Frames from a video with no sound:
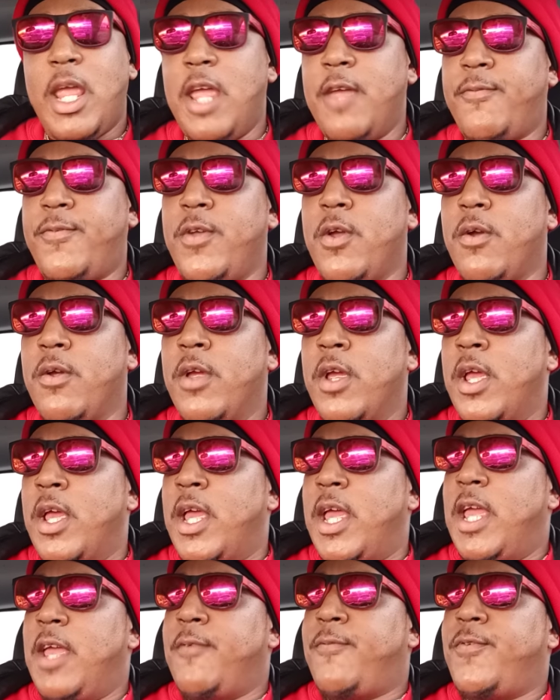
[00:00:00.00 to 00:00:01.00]
If you're,
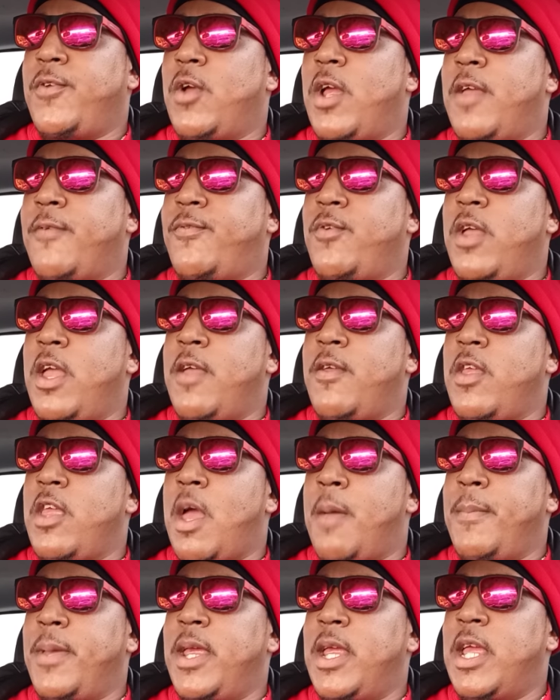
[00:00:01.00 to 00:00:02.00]
if you're, if,
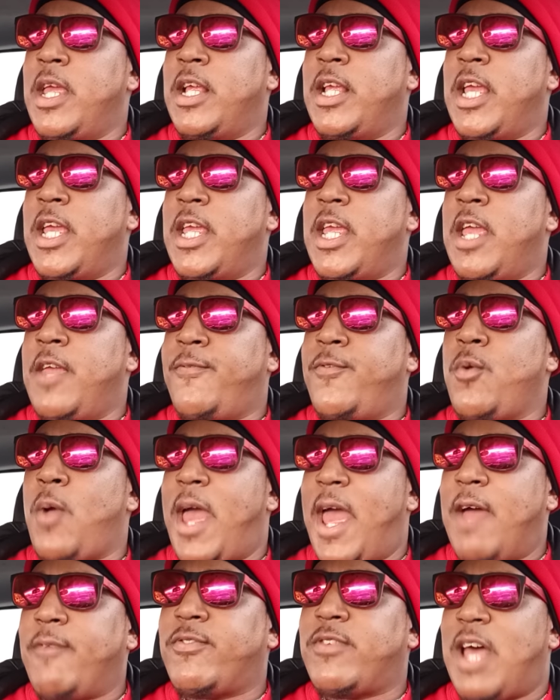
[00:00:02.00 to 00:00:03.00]
I mean, if you
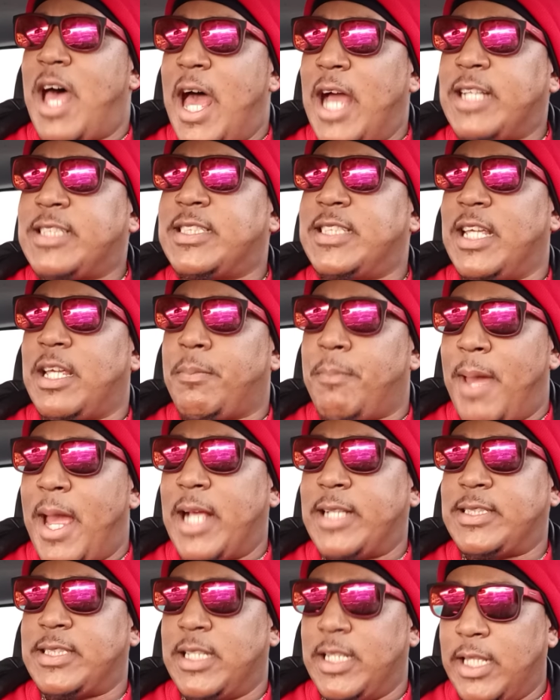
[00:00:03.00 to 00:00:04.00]
have toxic
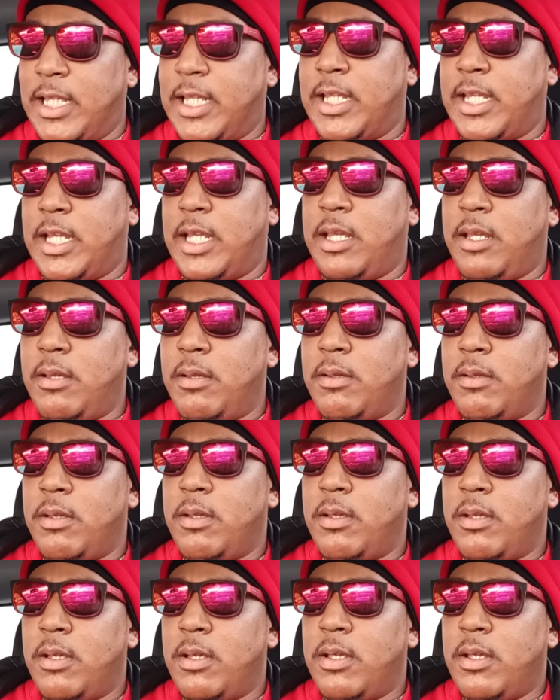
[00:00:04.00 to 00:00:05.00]
masculinity,
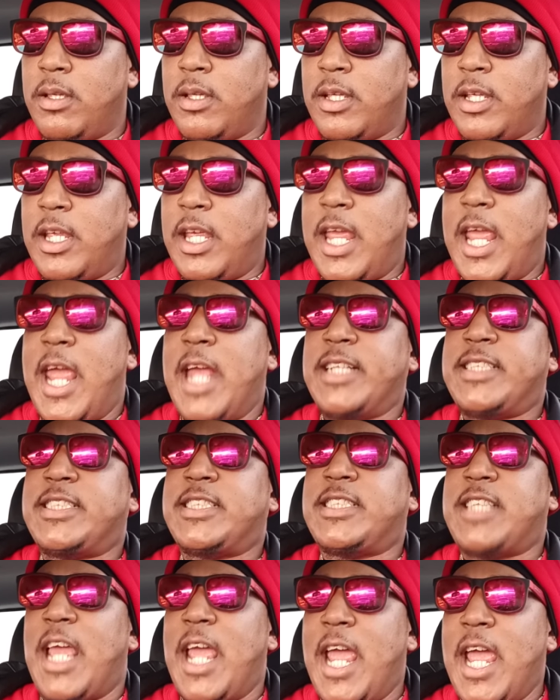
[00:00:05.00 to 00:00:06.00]
it
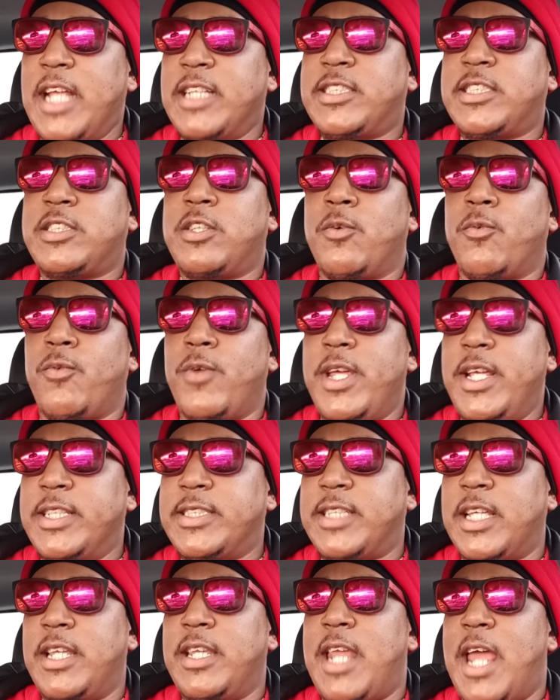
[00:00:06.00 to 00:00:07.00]
stands to
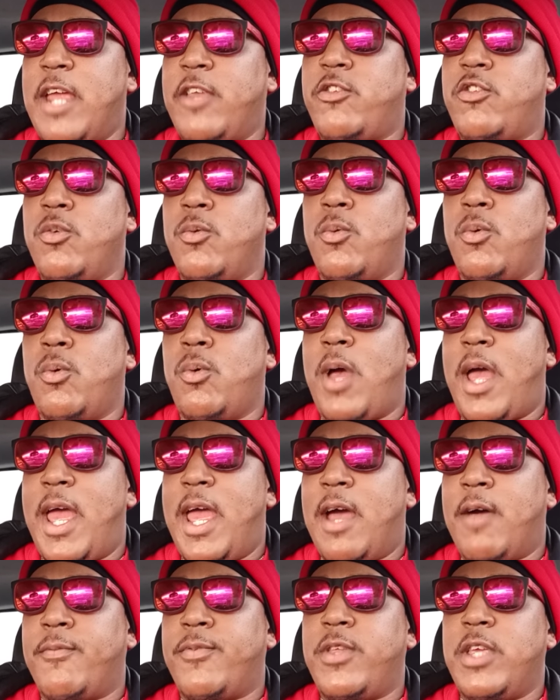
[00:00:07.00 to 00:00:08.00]
reason that you will
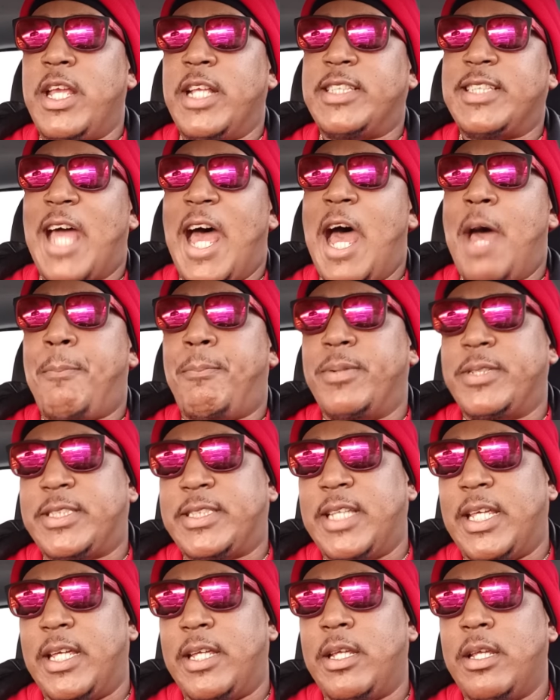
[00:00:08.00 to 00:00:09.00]
have its
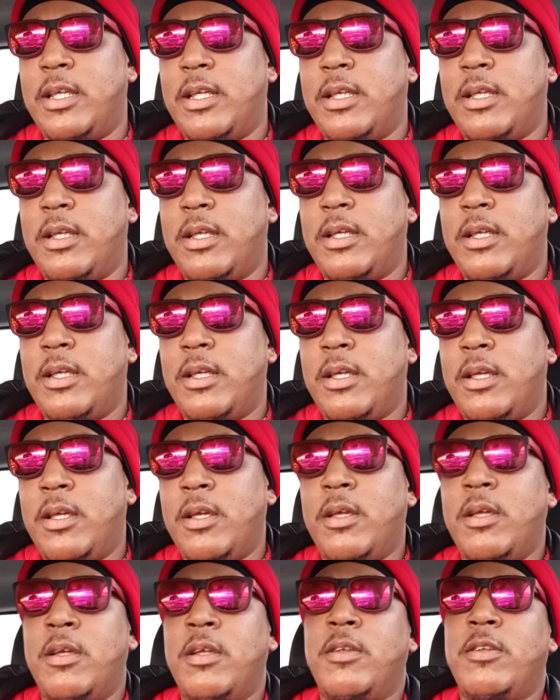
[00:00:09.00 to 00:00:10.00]
opposite
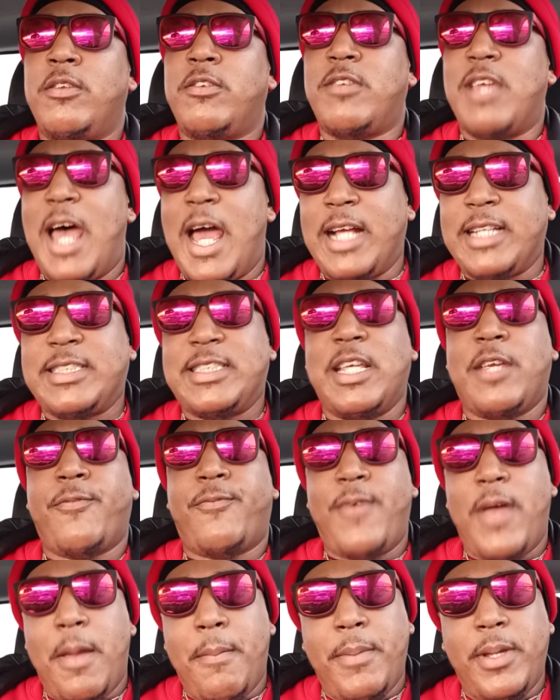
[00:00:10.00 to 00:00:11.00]
toxic
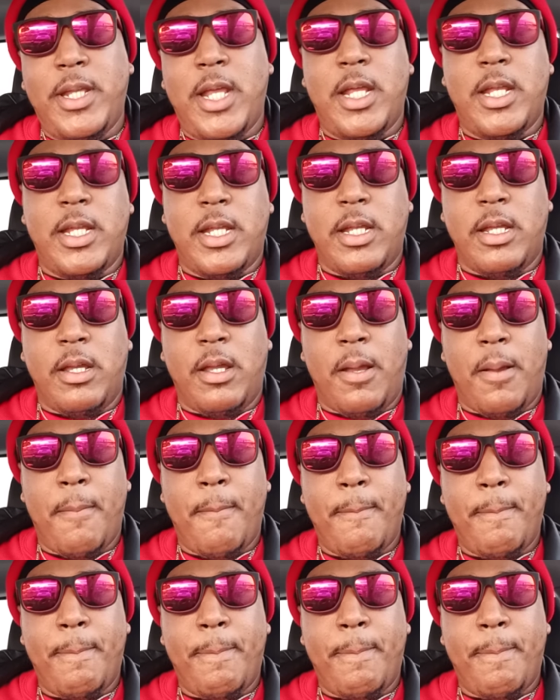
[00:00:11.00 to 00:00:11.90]
femininity.